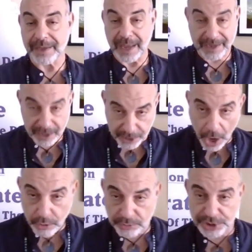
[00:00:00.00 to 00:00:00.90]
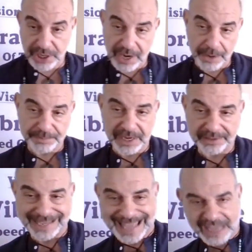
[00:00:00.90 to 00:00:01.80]
Getting a coach can help
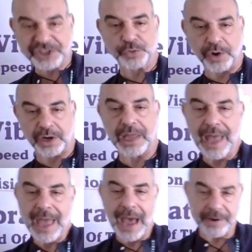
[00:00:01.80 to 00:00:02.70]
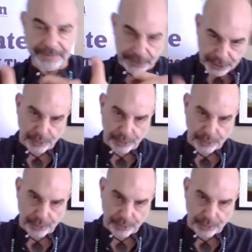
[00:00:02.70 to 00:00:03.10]
take the guesswork out of your